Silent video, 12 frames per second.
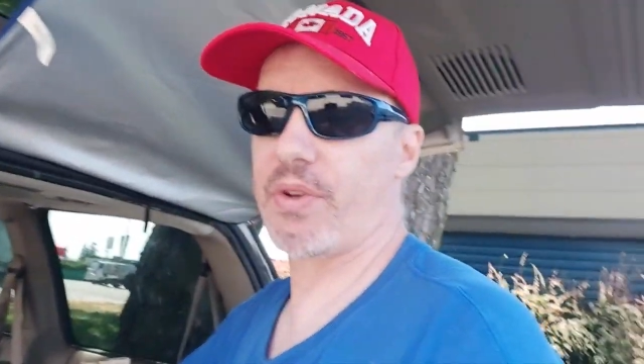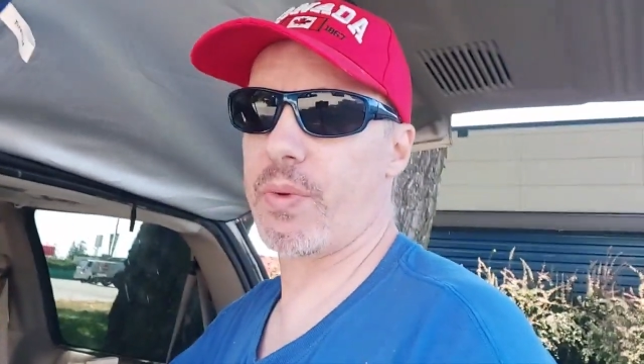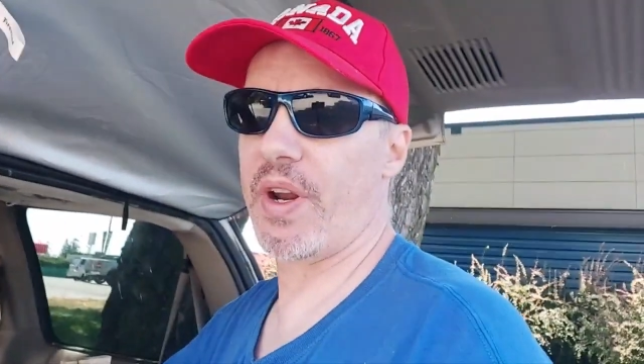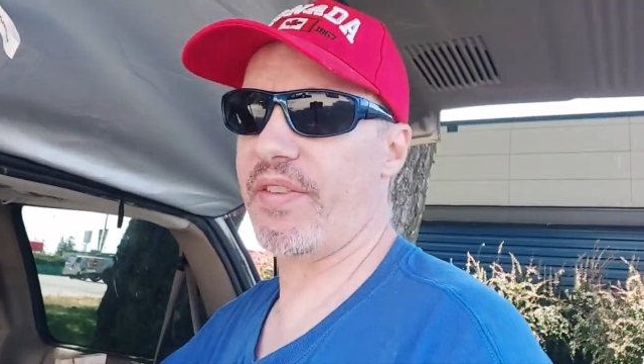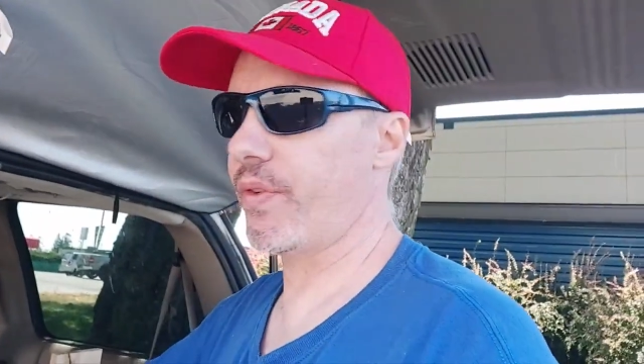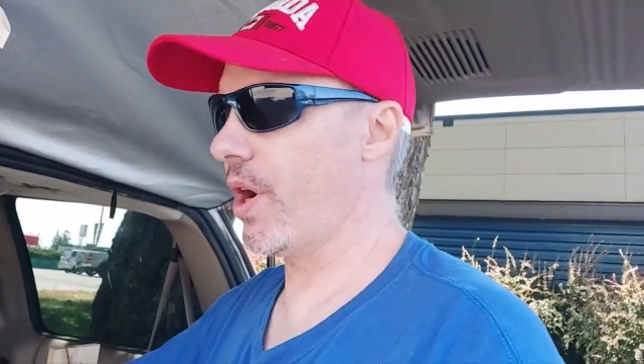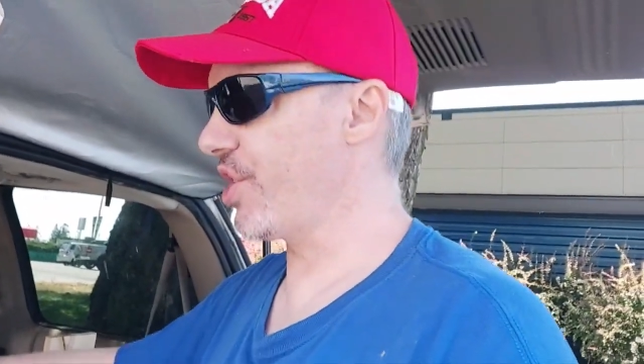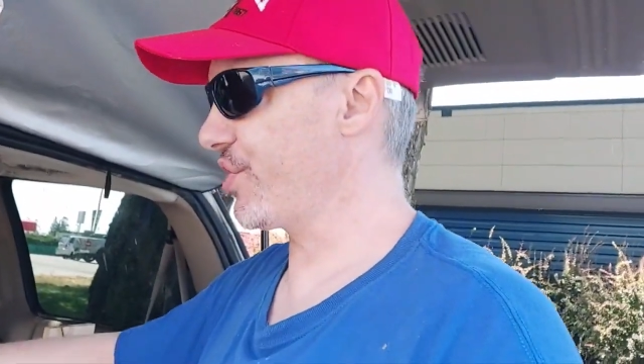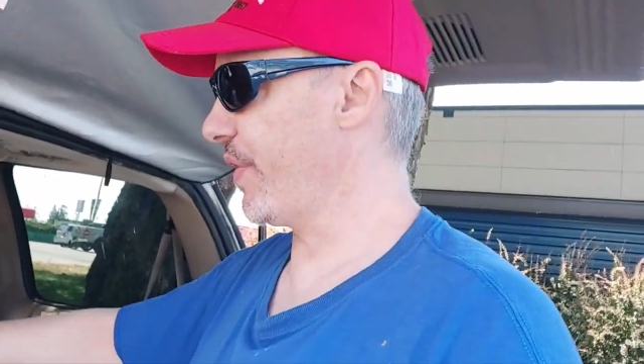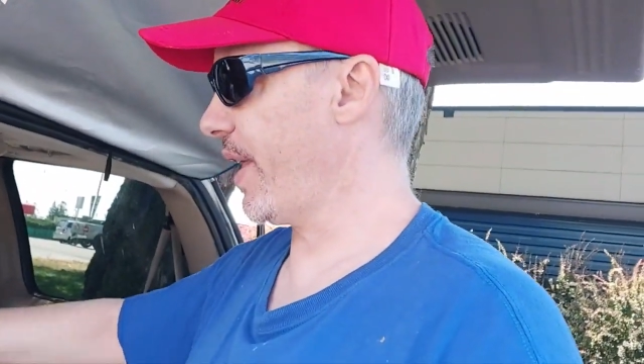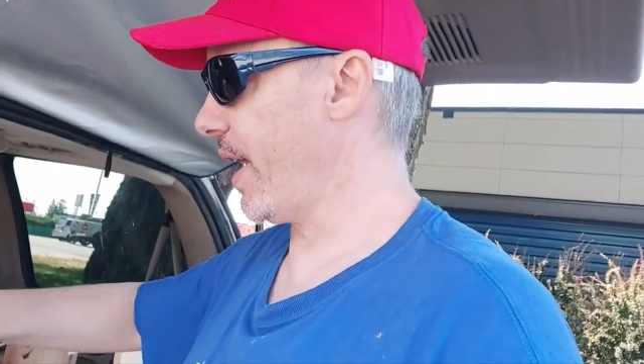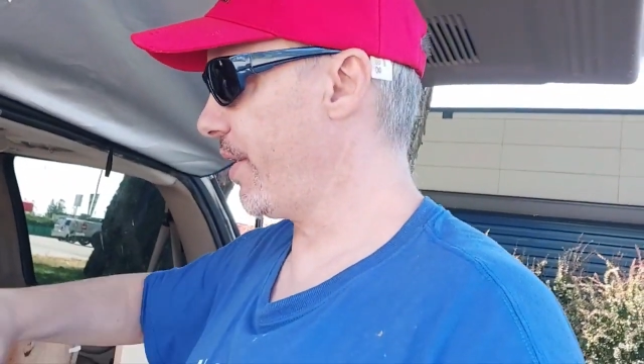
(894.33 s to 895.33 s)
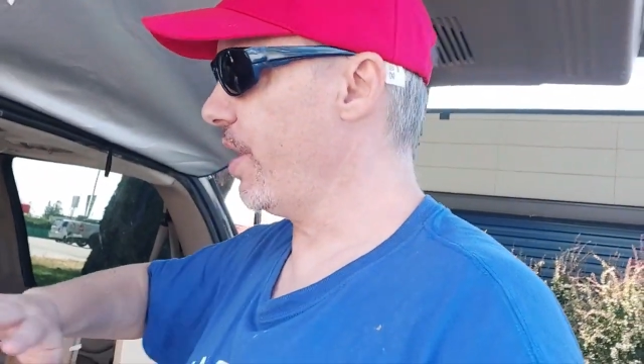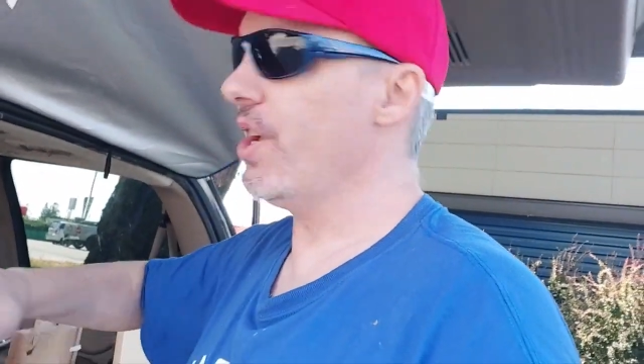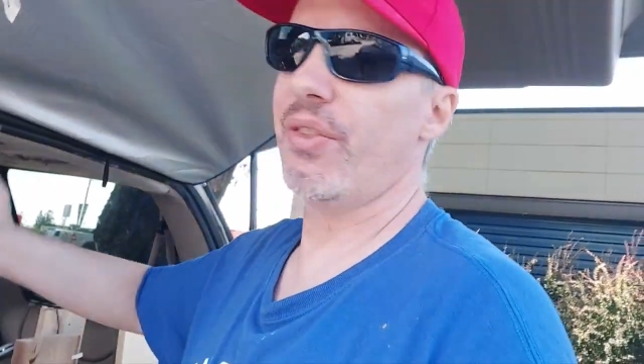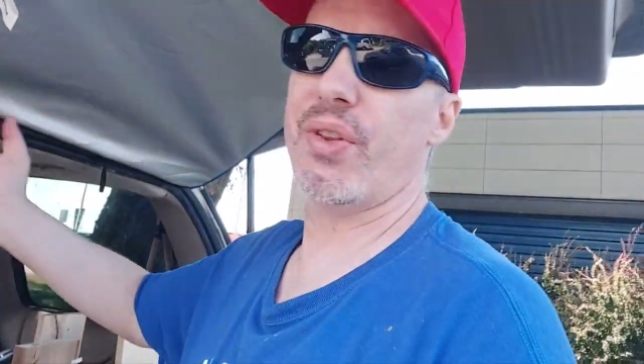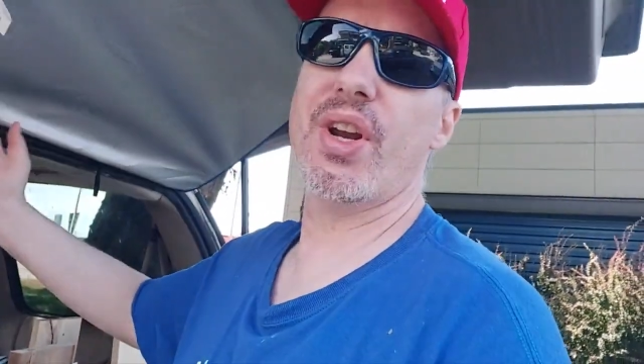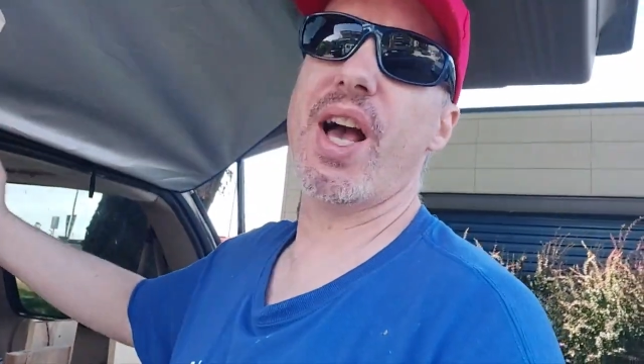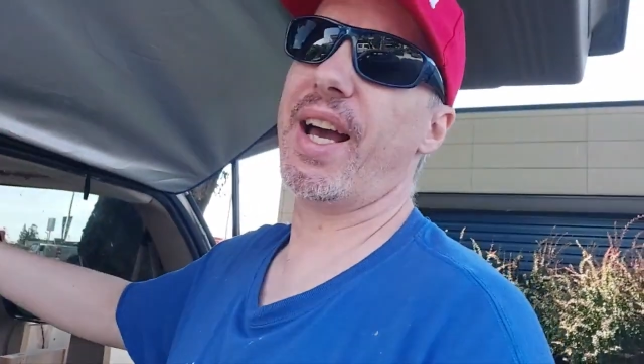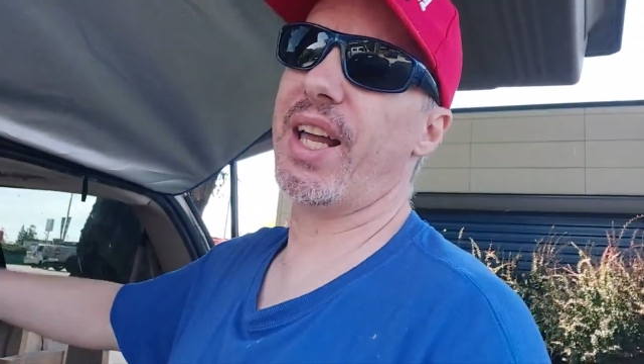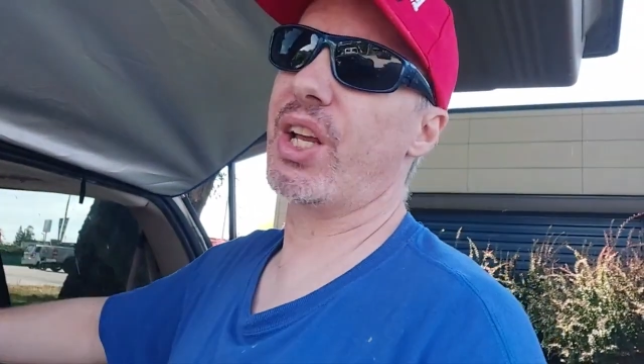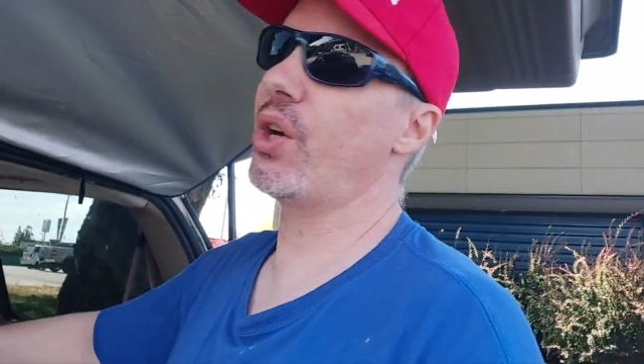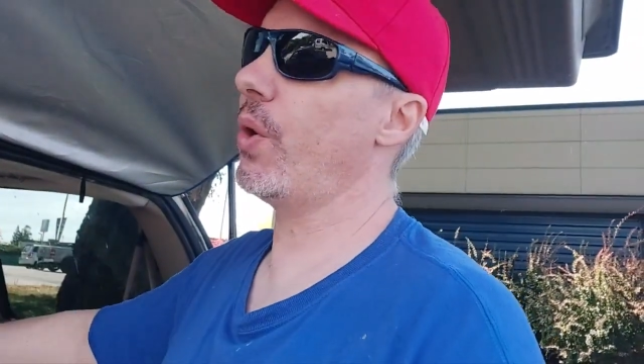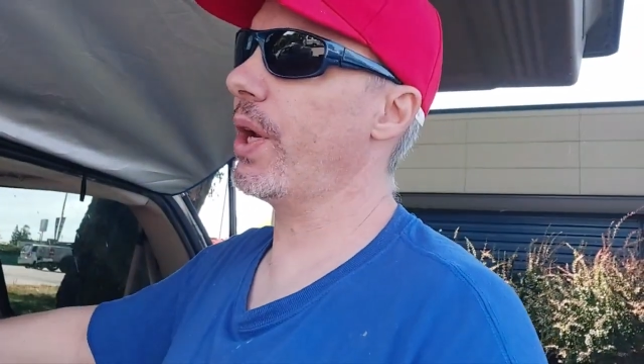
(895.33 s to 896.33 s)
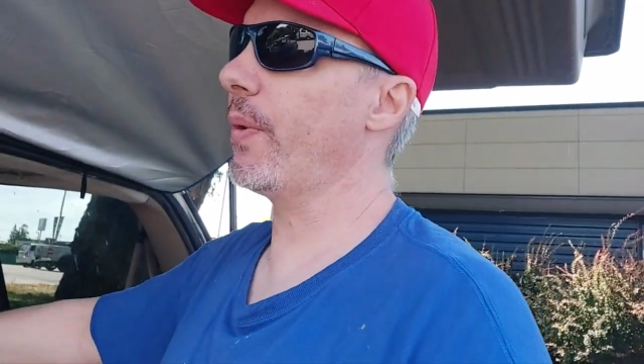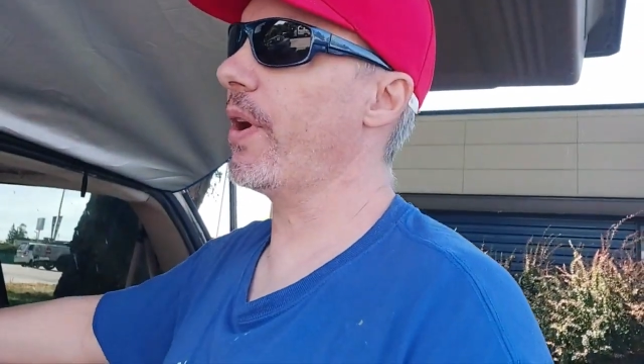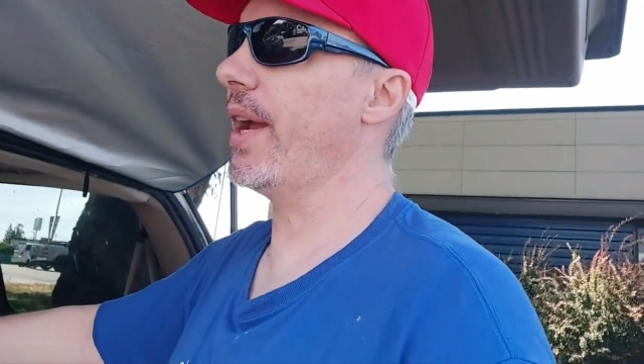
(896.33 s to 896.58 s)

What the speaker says: 24 hours for that. They're not going to go anywhere